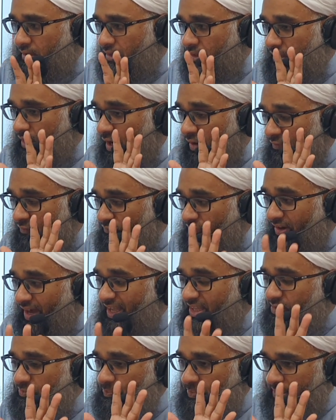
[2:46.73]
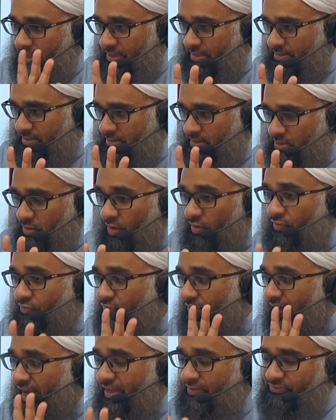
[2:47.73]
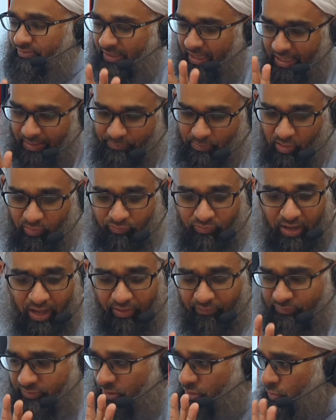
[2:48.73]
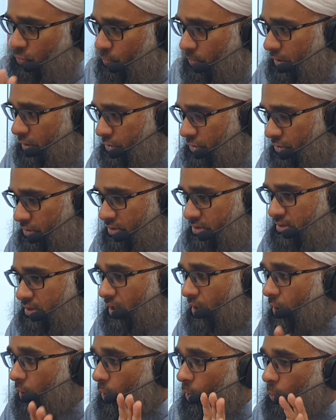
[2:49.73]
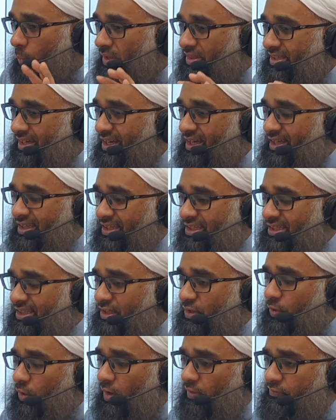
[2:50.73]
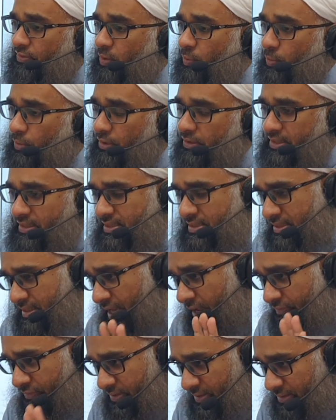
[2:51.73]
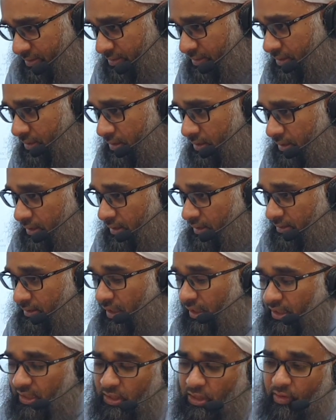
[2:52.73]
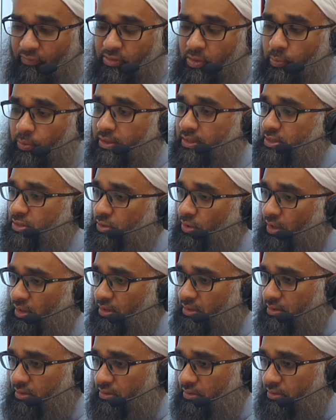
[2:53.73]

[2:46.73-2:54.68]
There are 5 places or 5 types or 5 situations where the haqiqah of a word is left. The haqiqah of the word is not